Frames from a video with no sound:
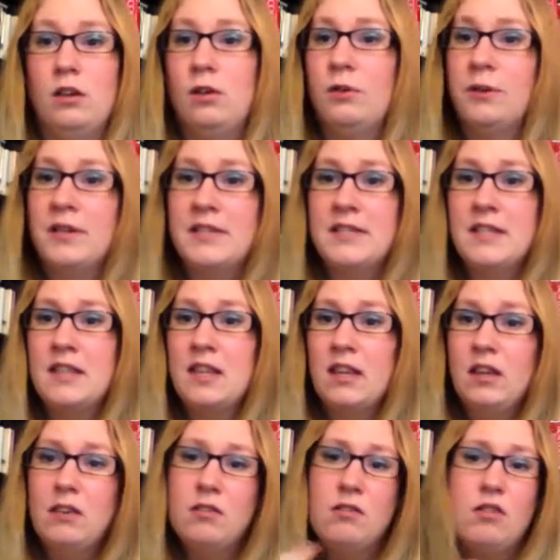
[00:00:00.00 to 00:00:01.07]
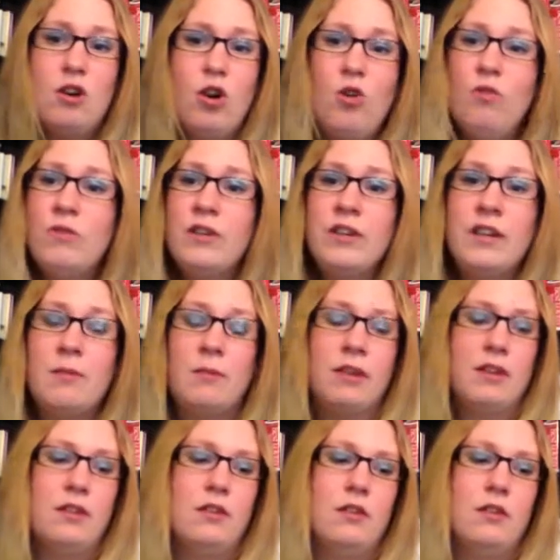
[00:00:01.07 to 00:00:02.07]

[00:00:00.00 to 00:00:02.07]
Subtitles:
Crazy thing, over and done with.